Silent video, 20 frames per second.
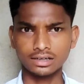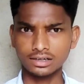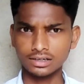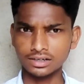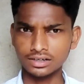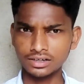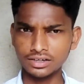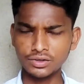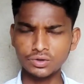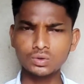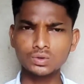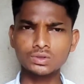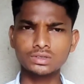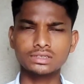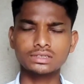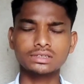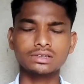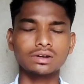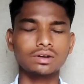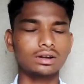
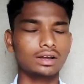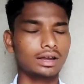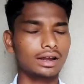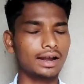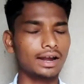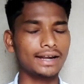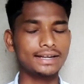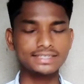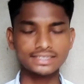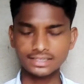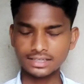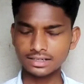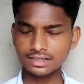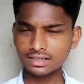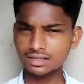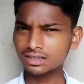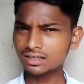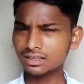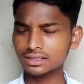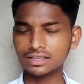news,
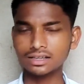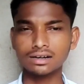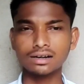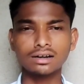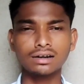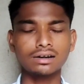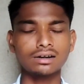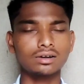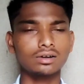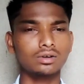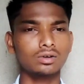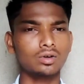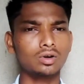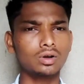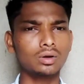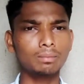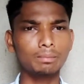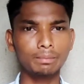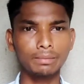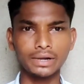etc. There are a lot
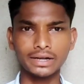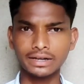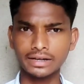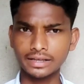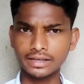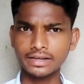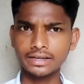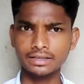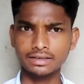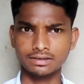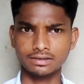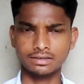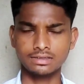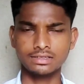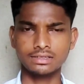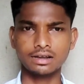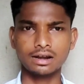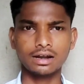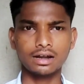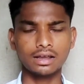of
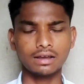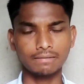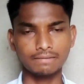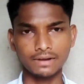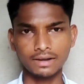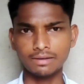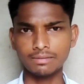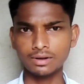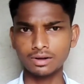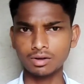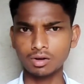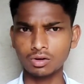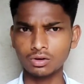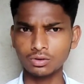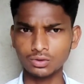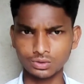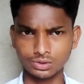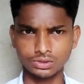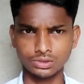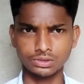materials are available on
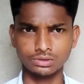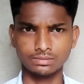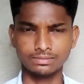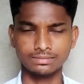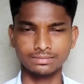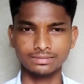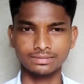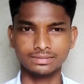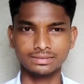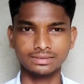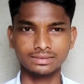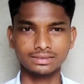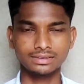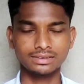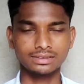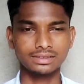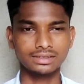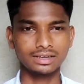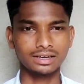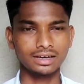YouTube
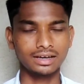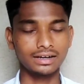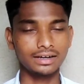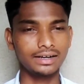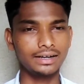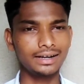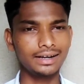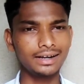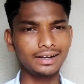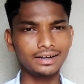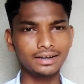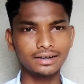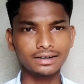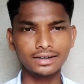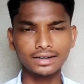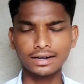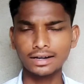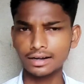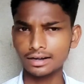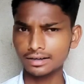
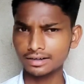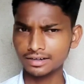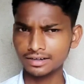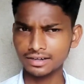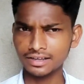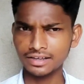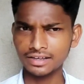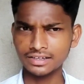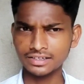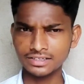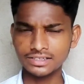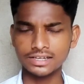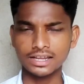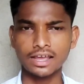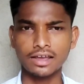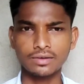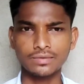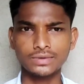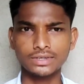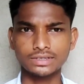related English
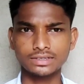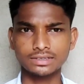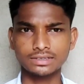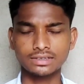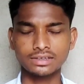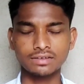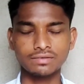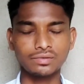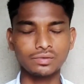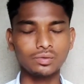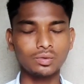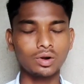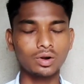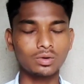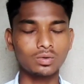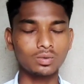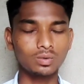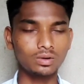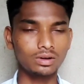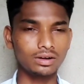language. If you
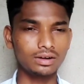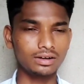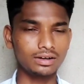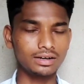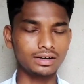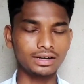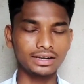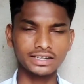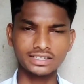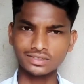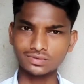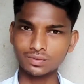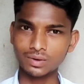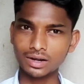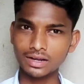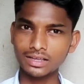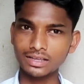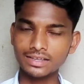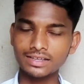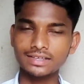want to learn, it's
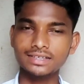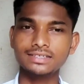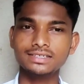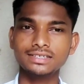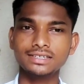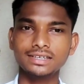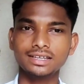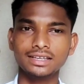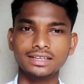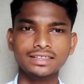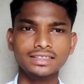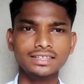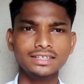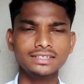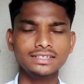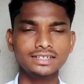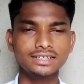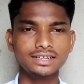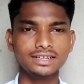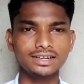very easy in
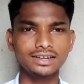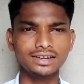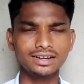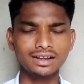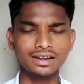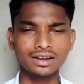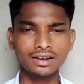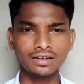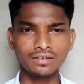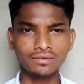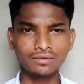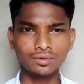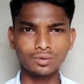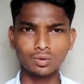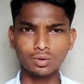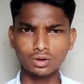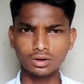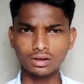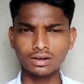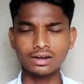this day.
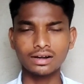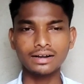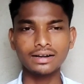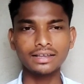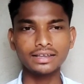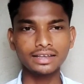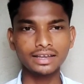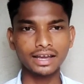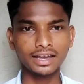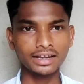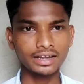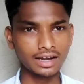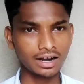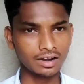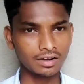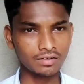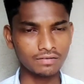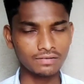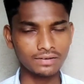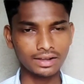For learning any
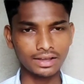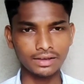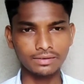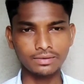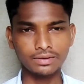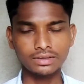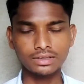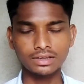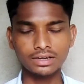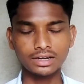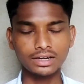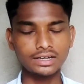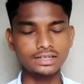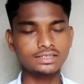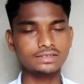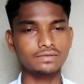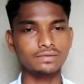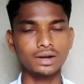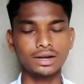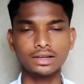kind of language,
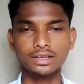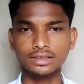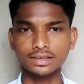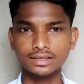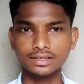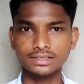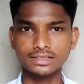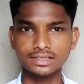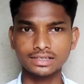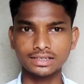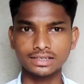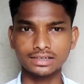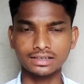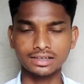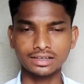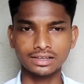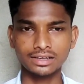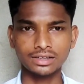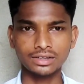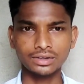it's very easy.
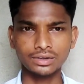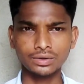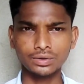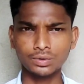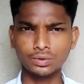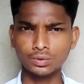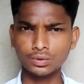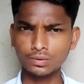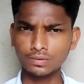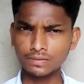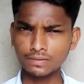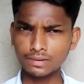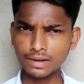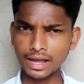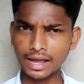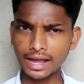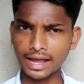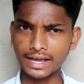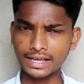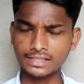YouTube
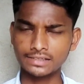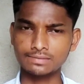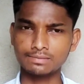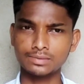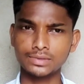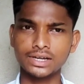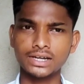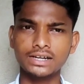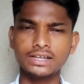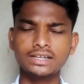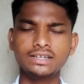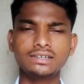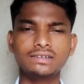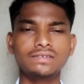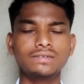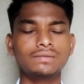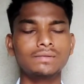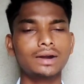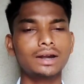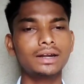has made it
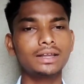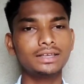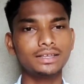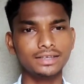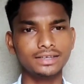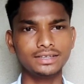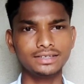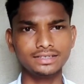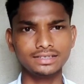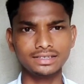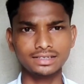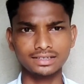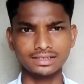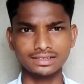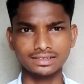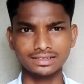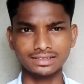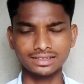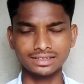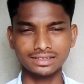very easy.
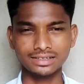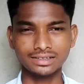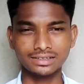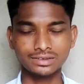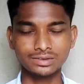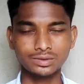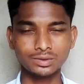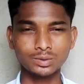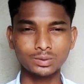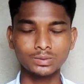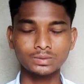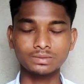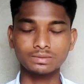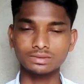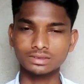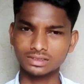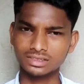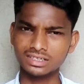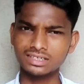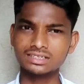So
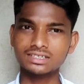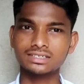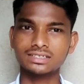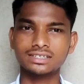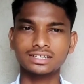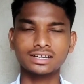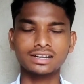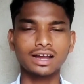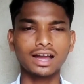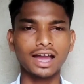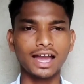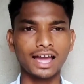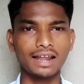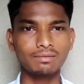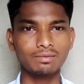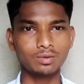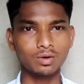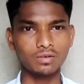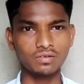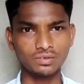just take a
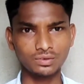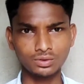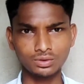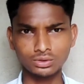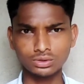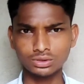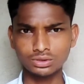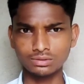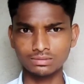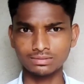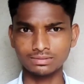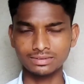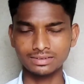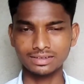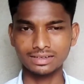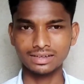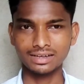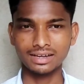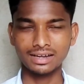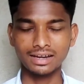help of YouTube
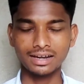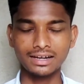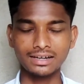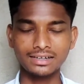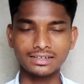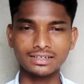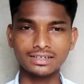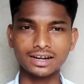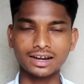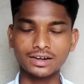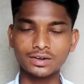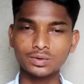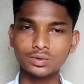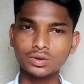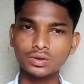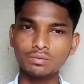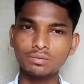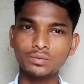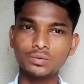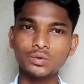and try to
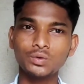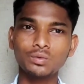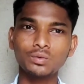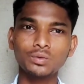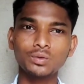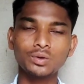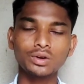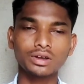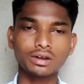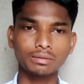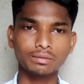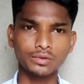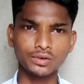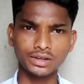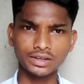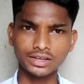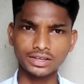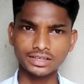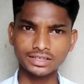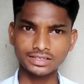improve your
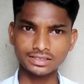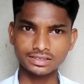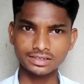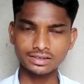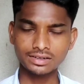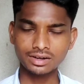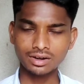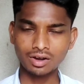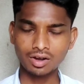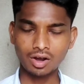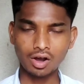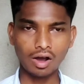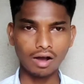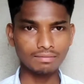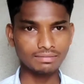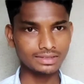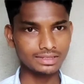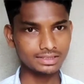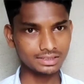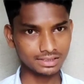communication
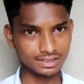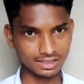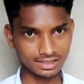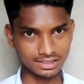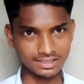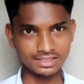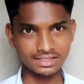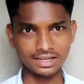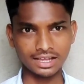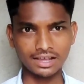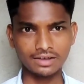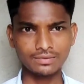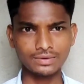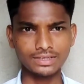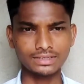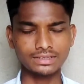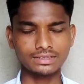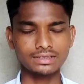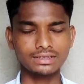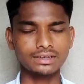of this English
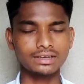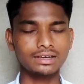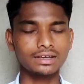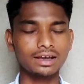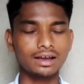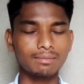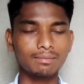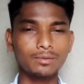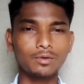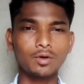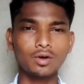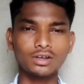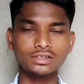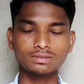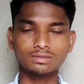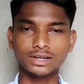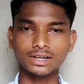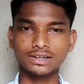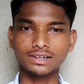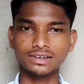language. Of course,
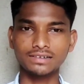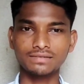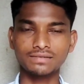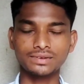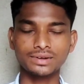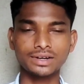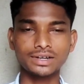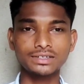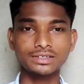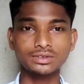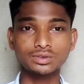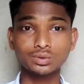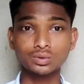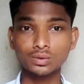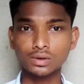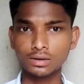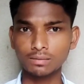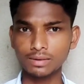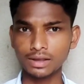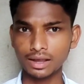my dear friends, you
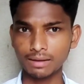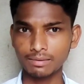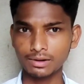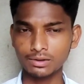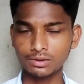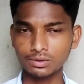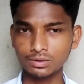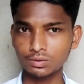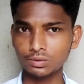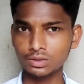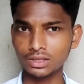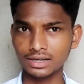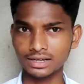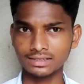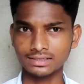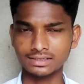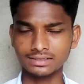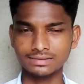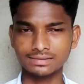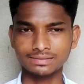will be able to do
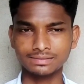that.